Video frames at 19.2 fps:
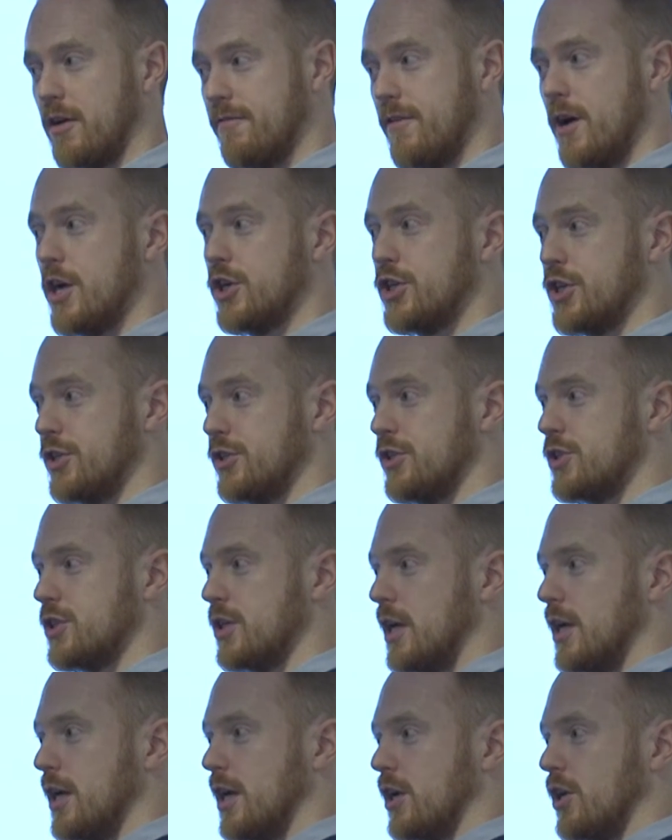
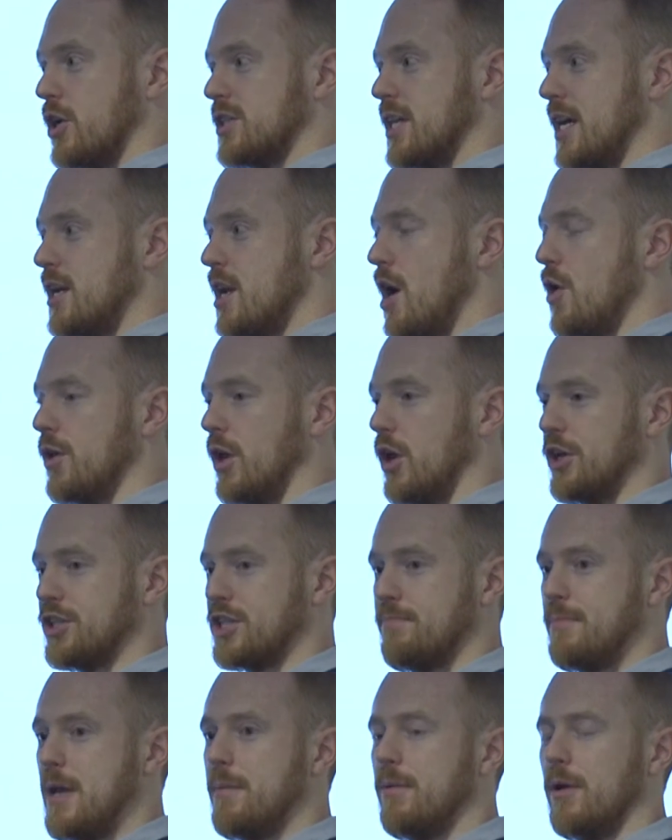conversions, because they know that
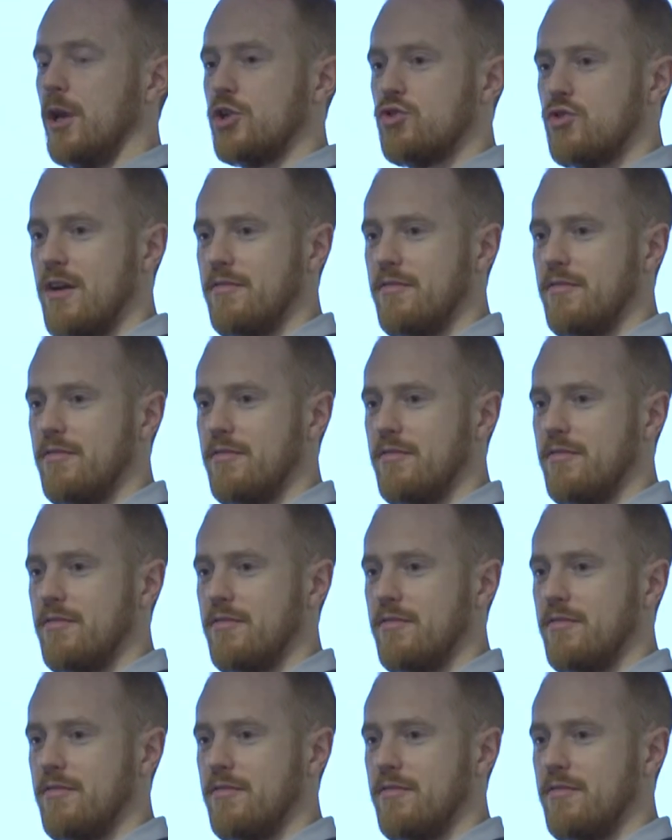lots of people are